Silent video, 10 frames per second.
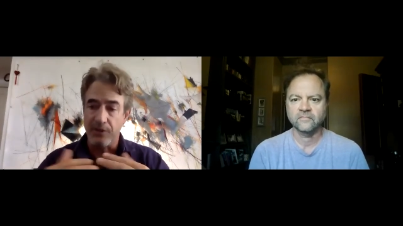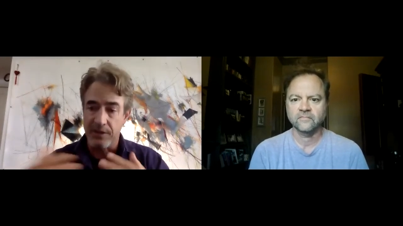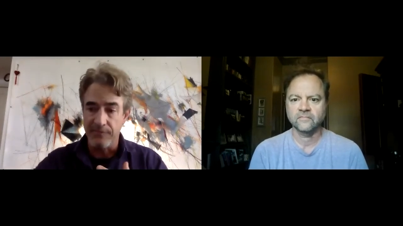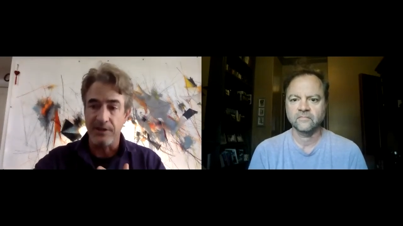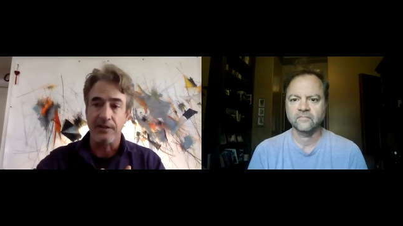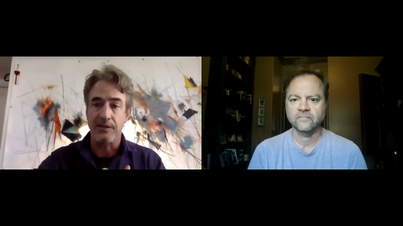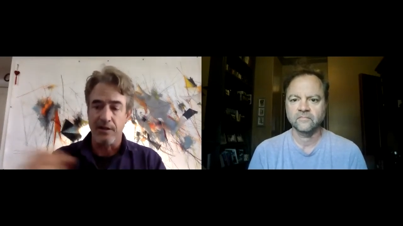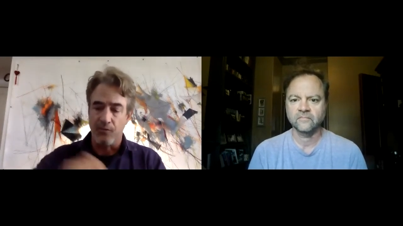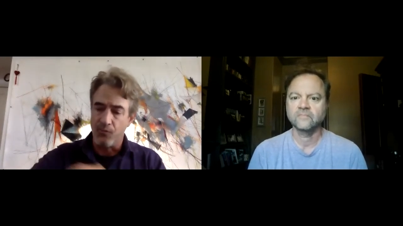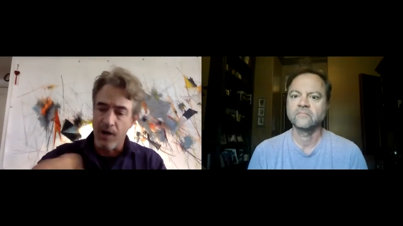Speaker 1: giving,
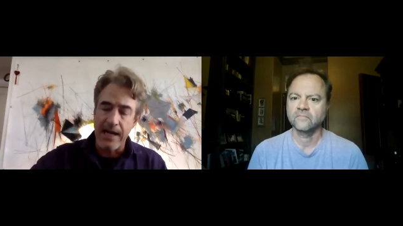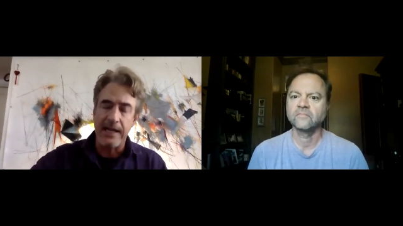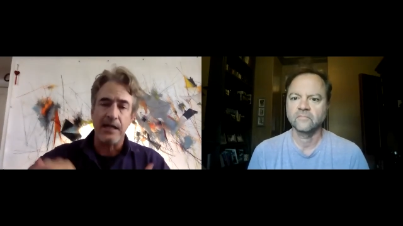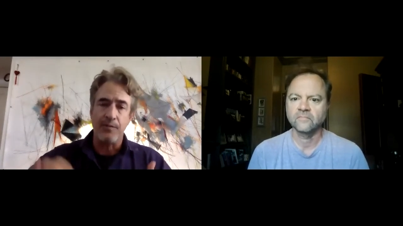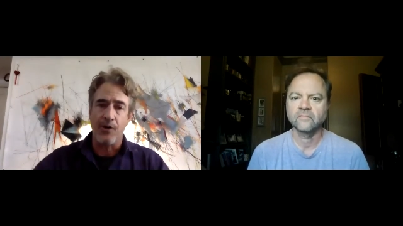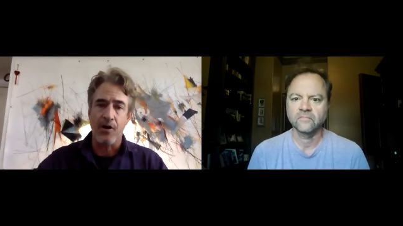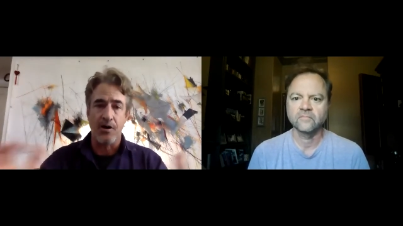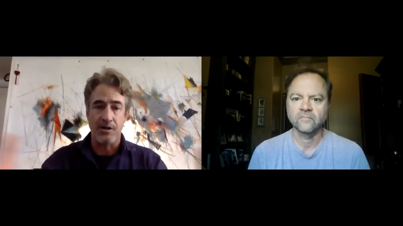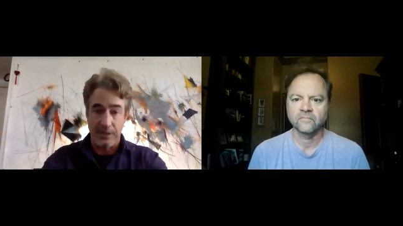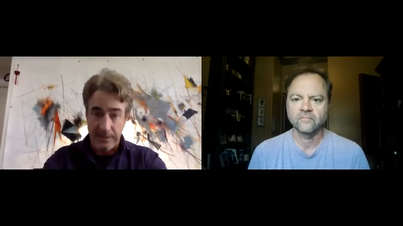you know, writing
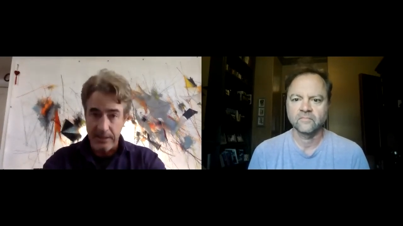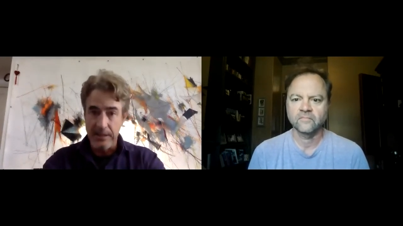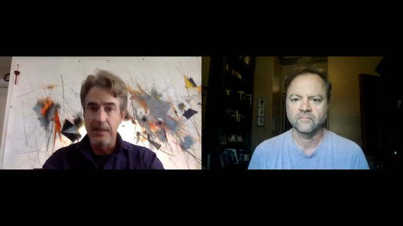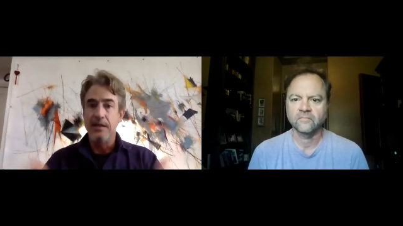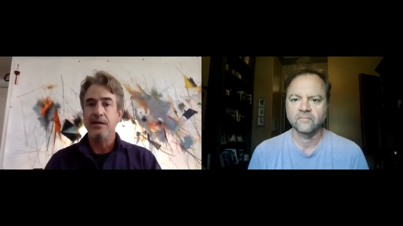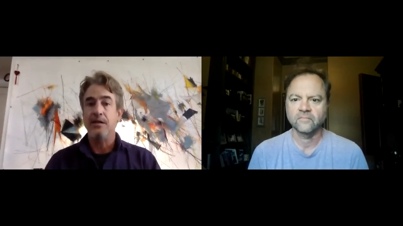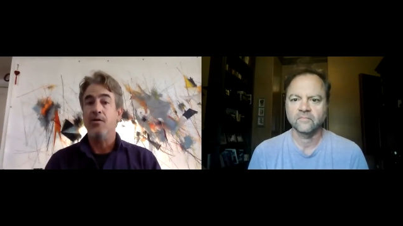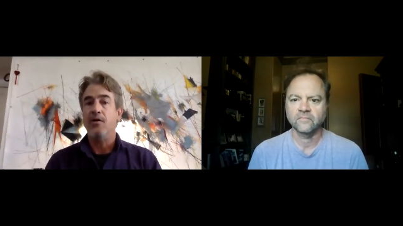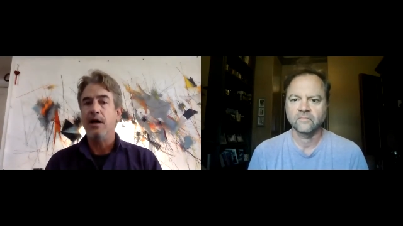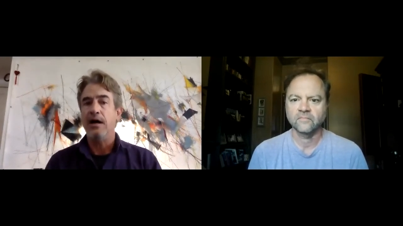parts and you
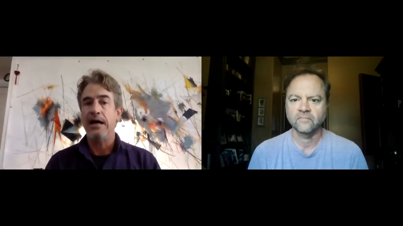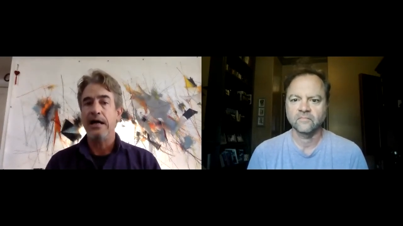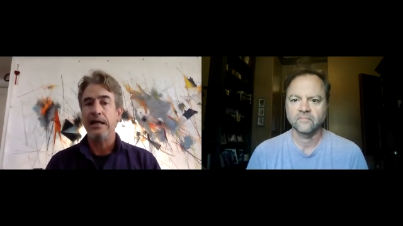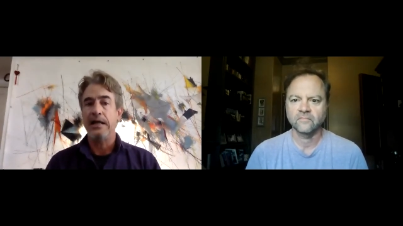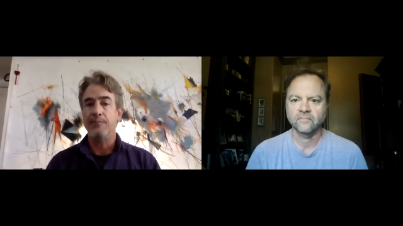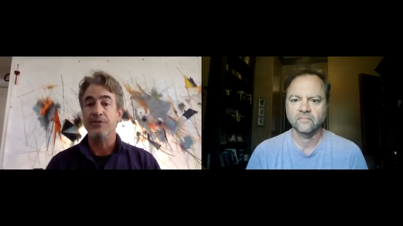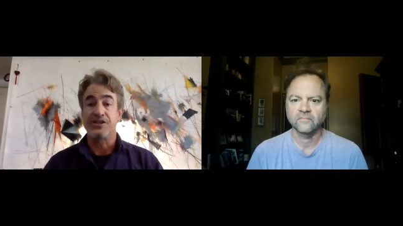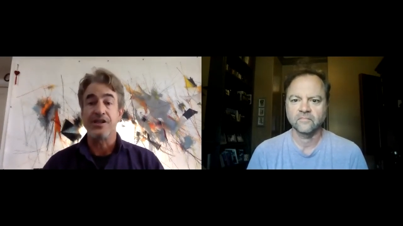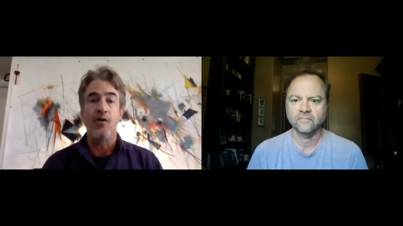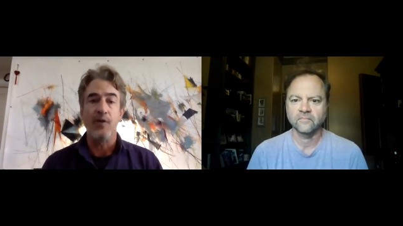know, uh, and
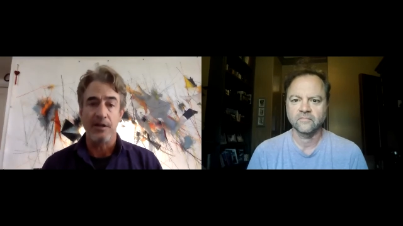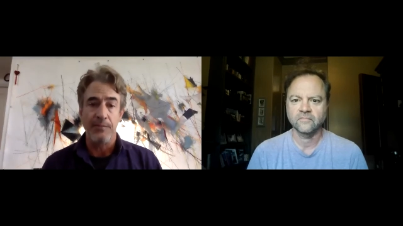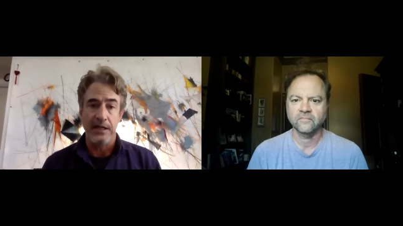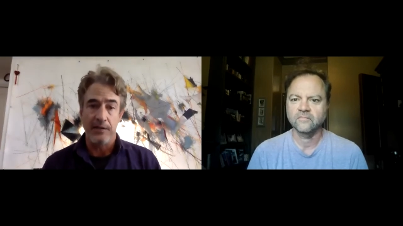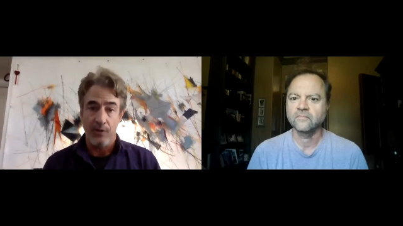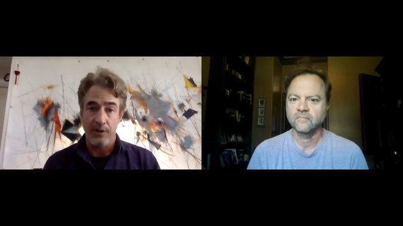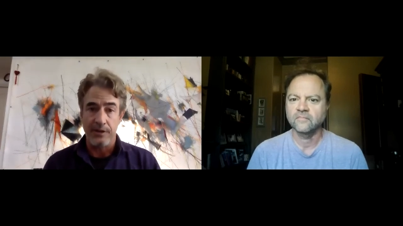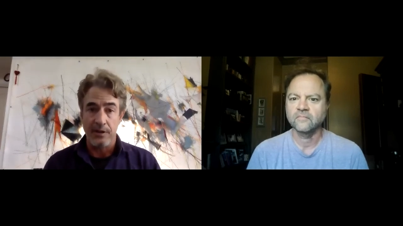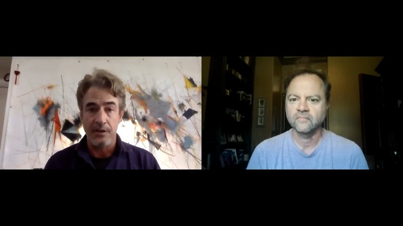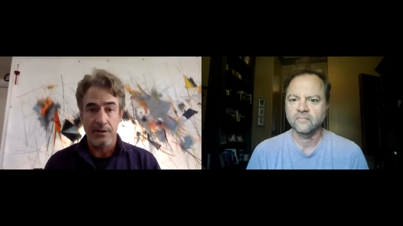bestowing me with,
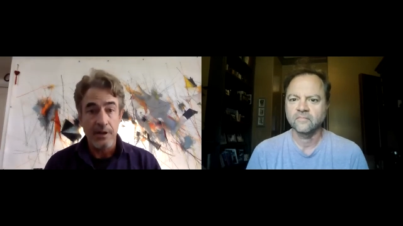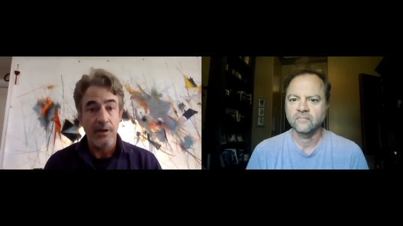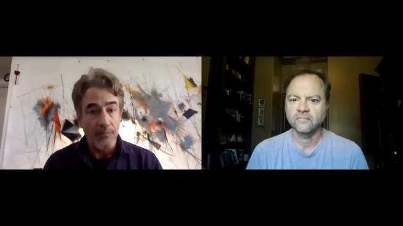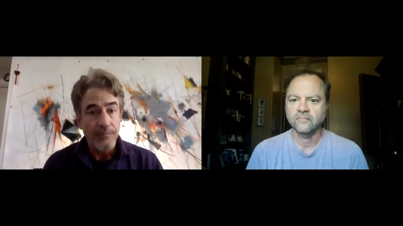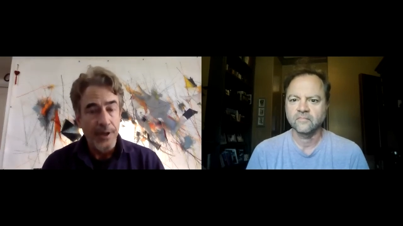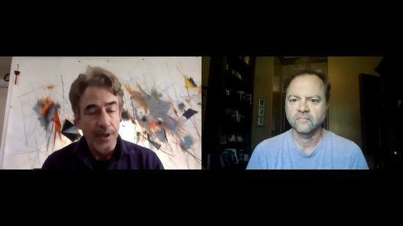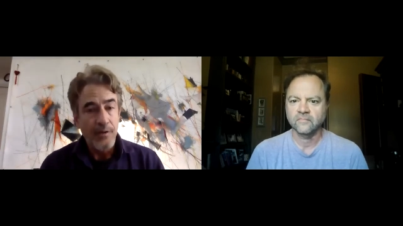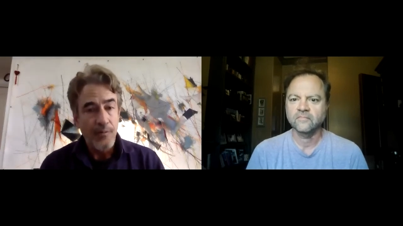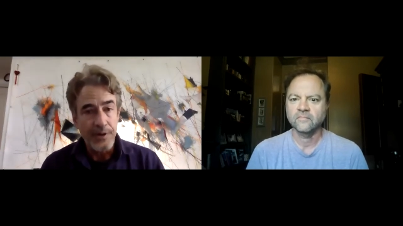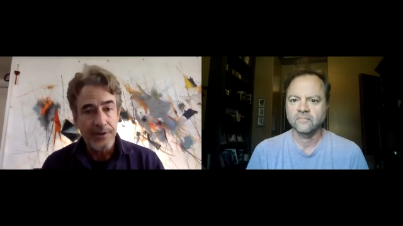uh, you know,
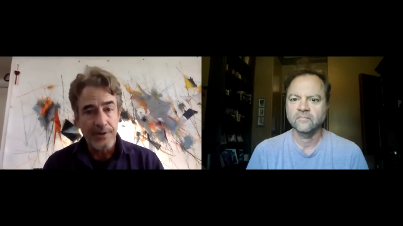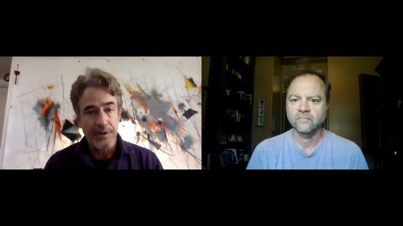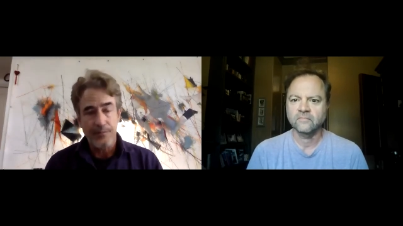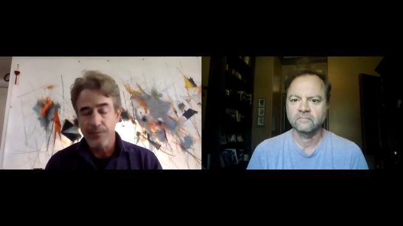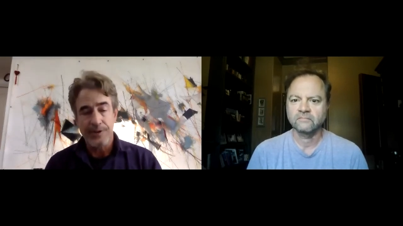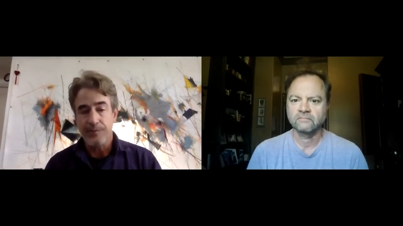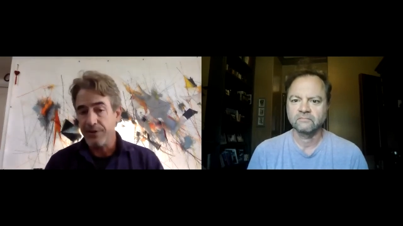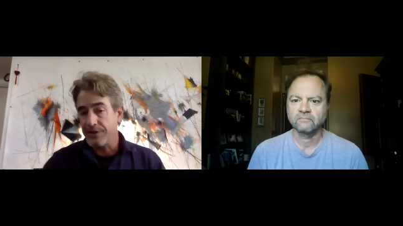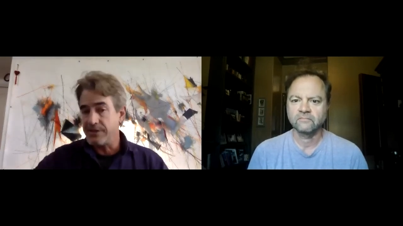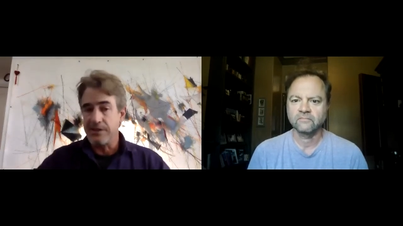with uh, with
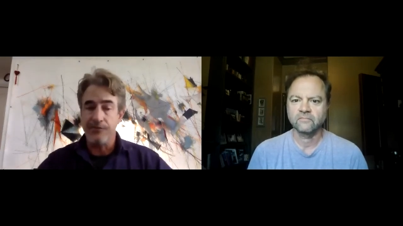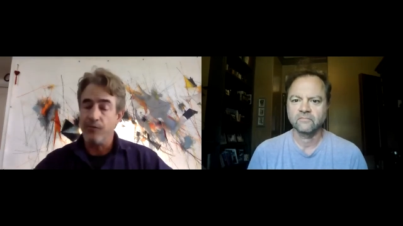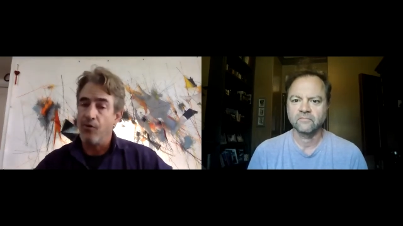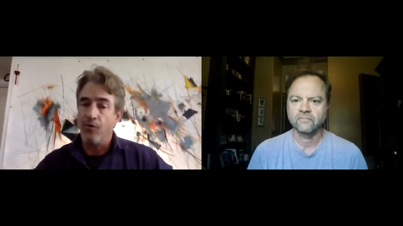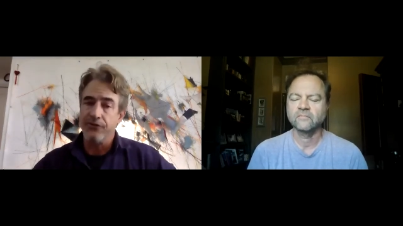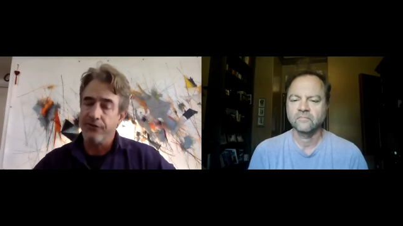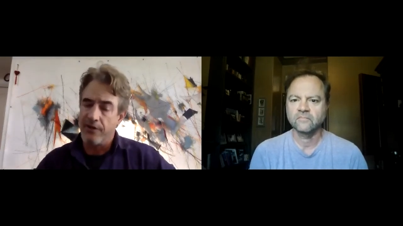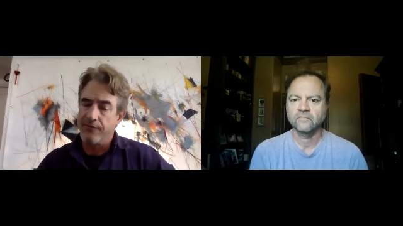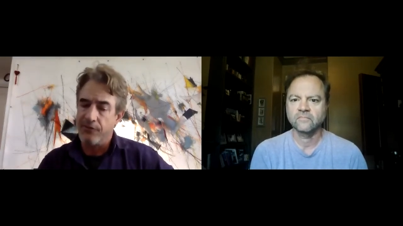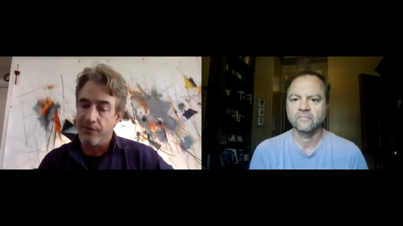with these different roles and
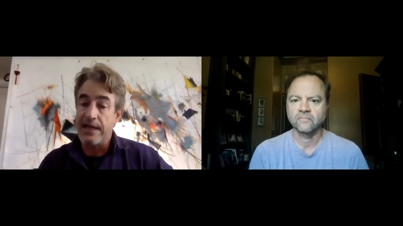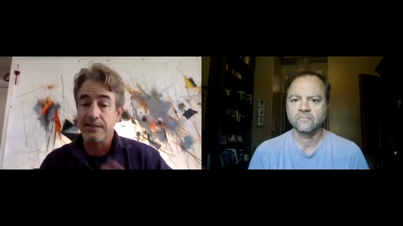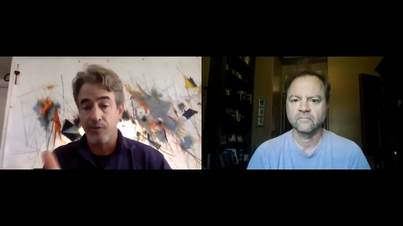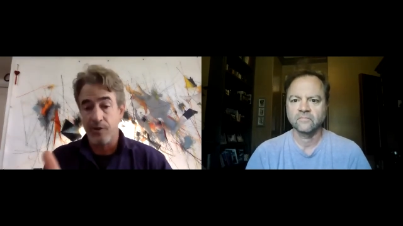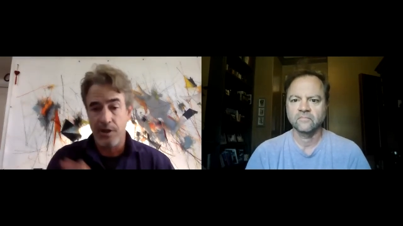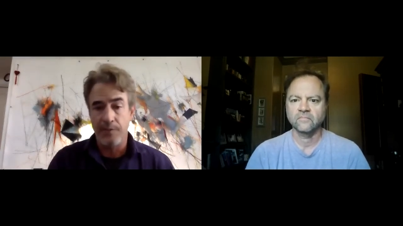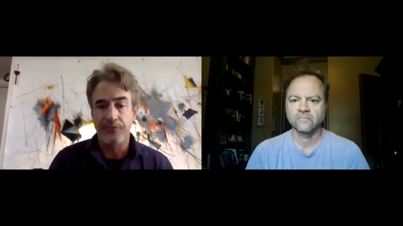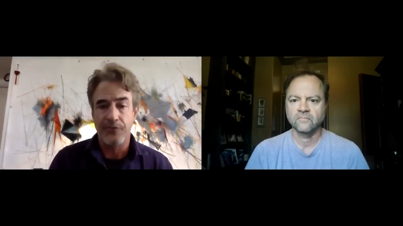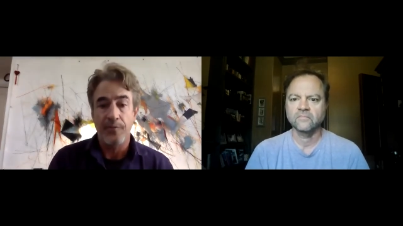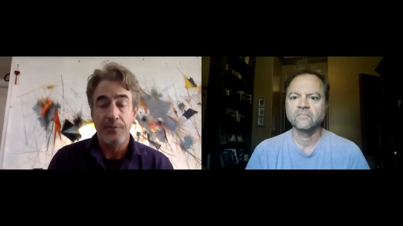stuff. So that's where it comes
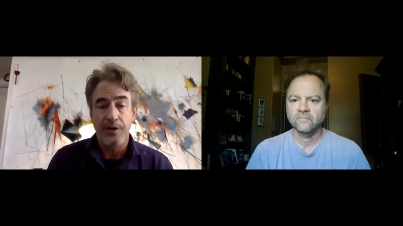from, you